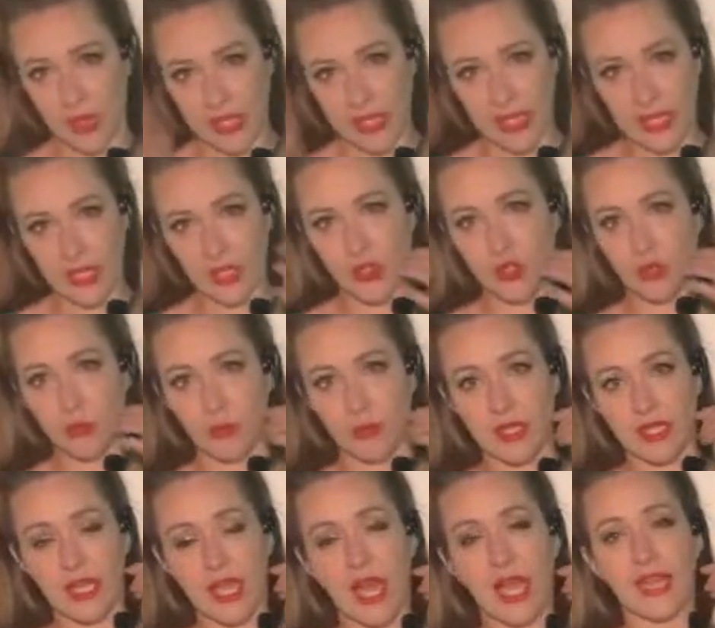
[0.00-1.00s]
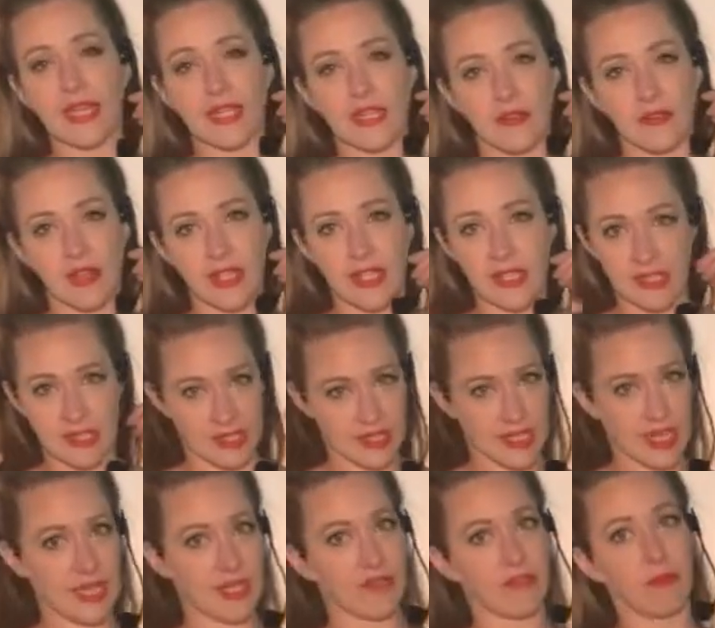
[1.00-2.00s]
we need to be kind of in a
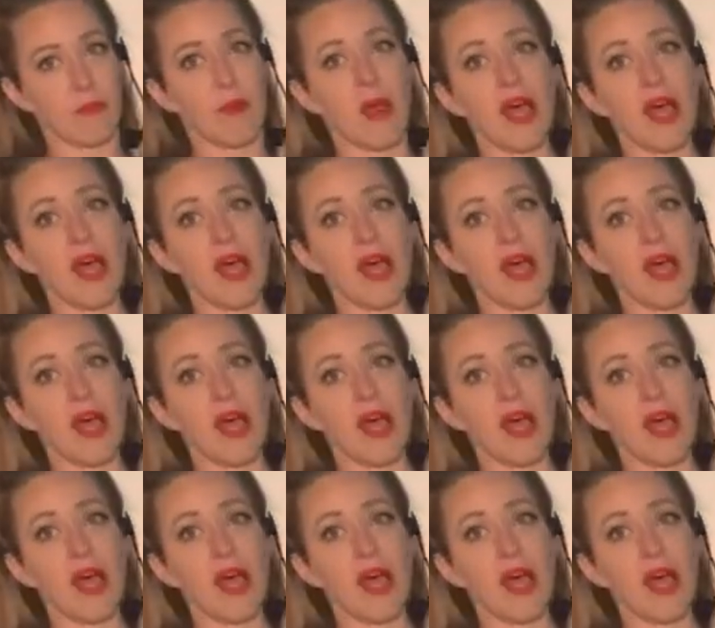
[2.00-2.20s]
state of